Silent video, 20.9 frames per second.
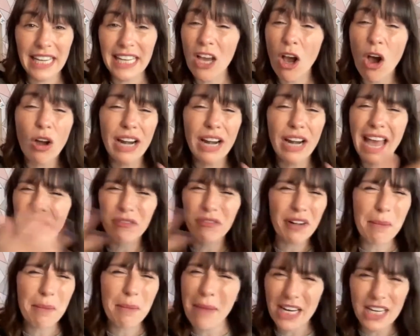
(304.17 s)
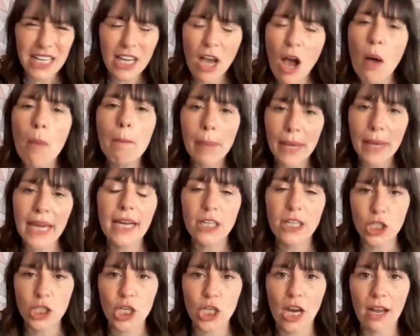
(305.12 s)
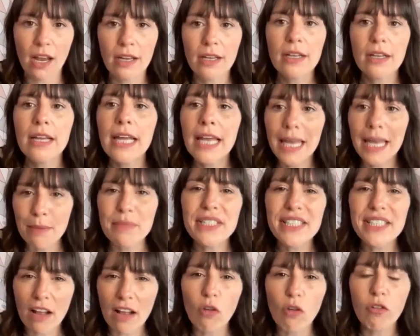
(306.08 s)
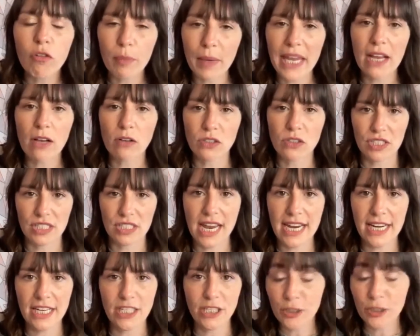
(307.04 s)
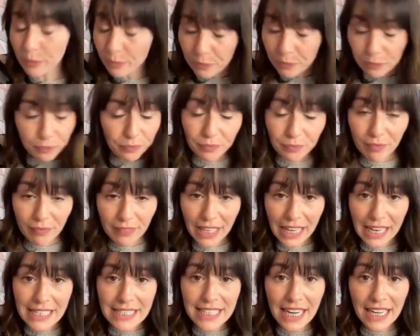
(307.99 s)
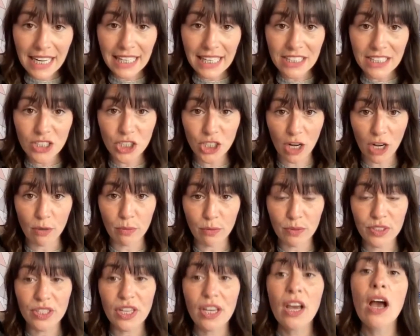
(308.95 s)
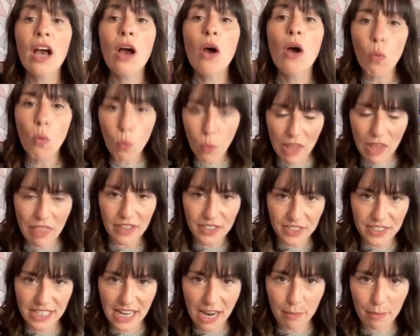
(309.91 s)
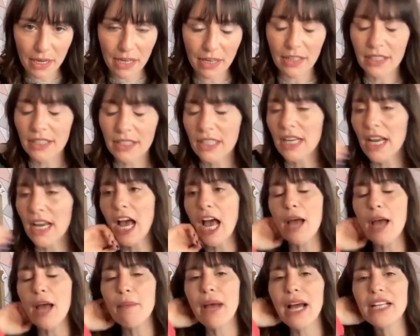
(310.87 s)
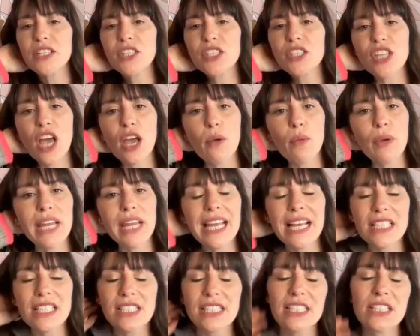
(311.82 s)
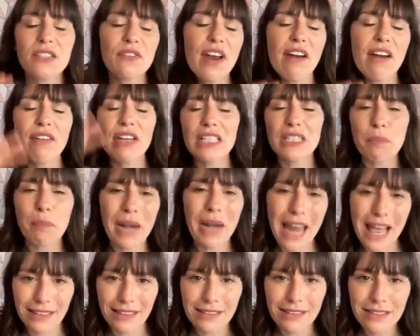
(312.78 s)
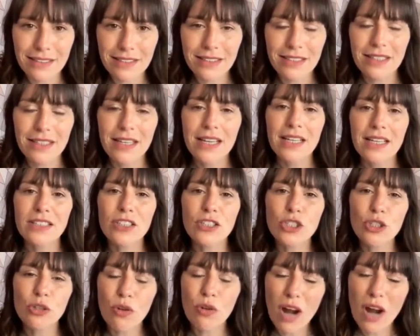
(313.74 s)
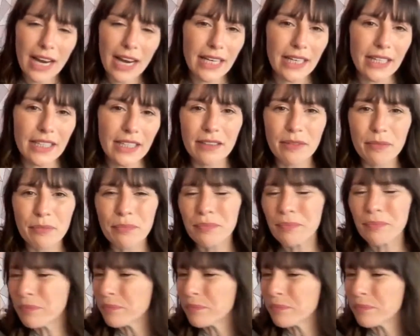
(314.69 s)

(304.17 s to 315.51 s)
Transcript: And he can't ever imagine, he can't picture himself being on stage and telling his jokes with a stammer. And so he has these various plans to try and